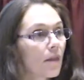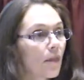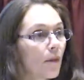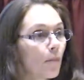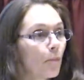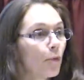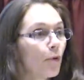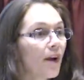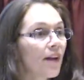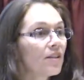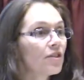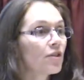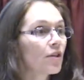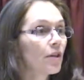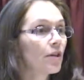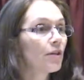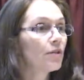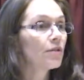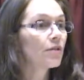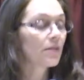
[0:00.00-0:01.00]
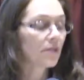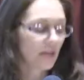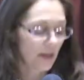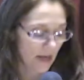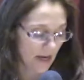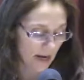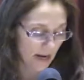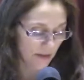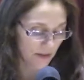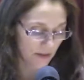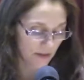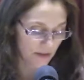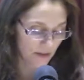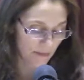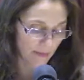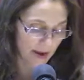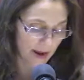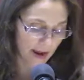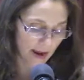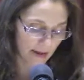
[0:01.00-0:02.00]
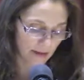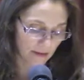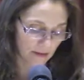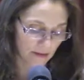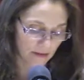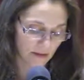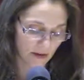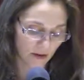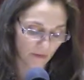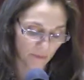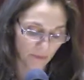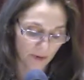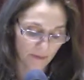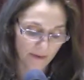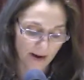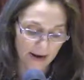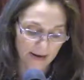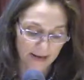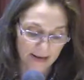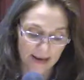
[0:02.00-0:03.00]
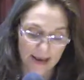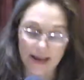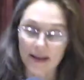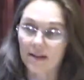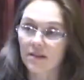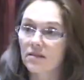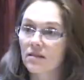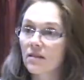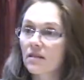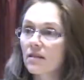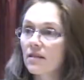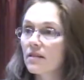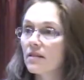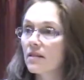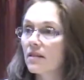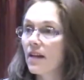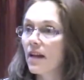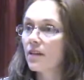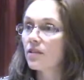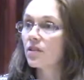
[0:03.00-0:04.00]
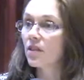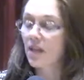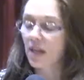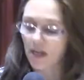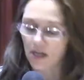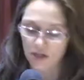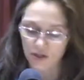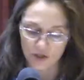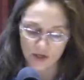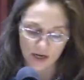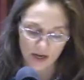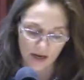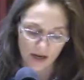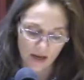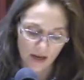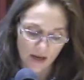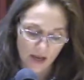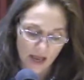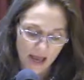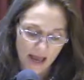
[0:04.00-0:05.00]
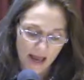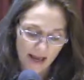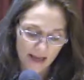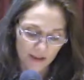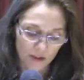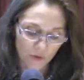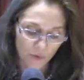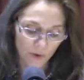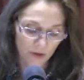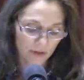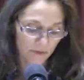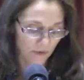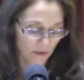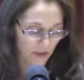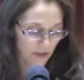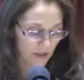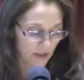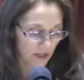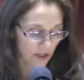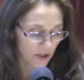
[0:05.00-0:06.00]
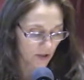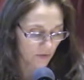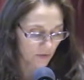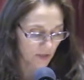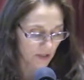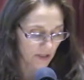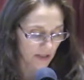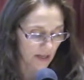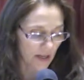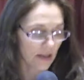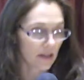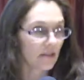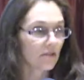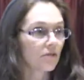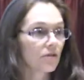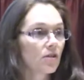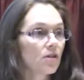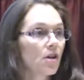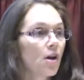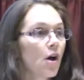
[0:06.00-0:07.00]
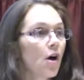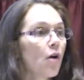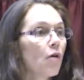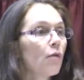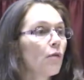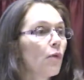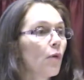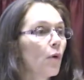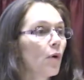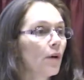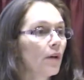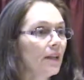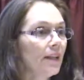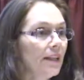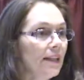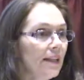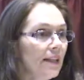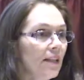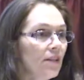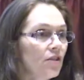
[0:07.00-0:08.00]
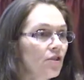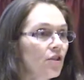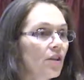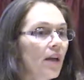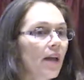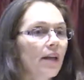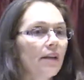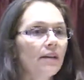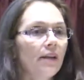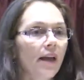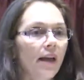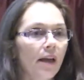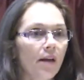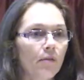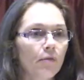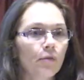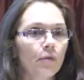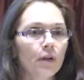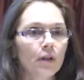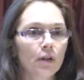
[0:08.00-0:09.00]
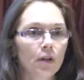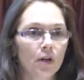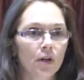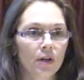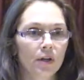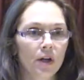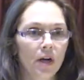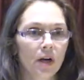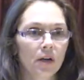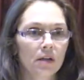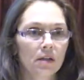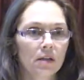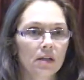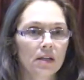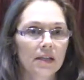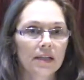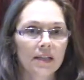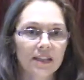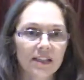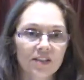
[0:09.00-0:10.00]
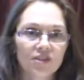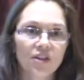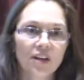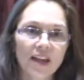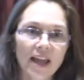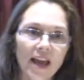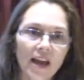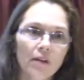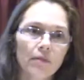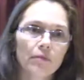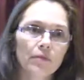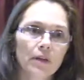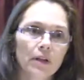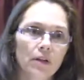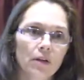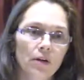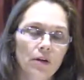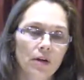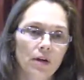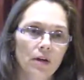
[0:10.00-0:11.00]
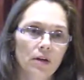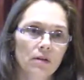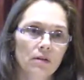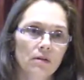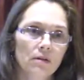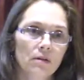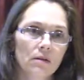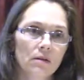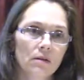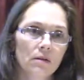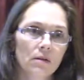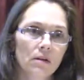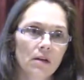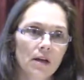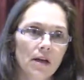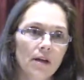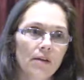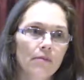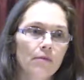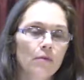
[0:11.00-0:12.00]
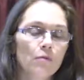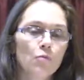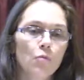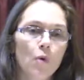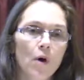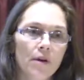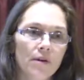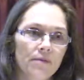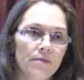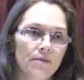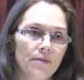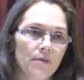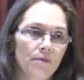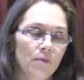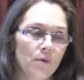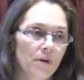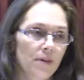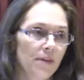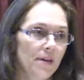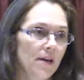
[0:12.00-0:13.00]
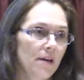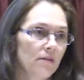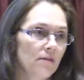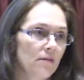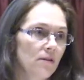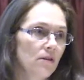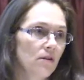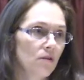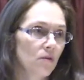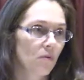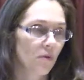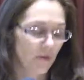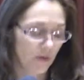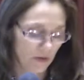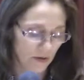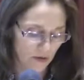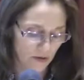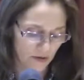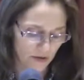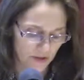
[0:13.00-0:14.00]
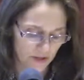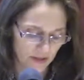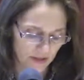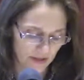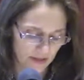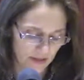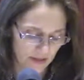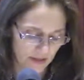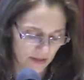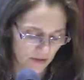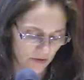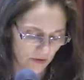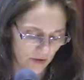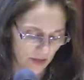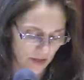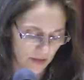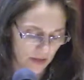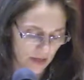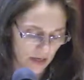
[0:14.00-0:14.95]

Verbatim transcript: The pressures and the demands of providing excellence in education at 21st century standards for each and every learner, each and every learner, every one of the 4,200 learners in this district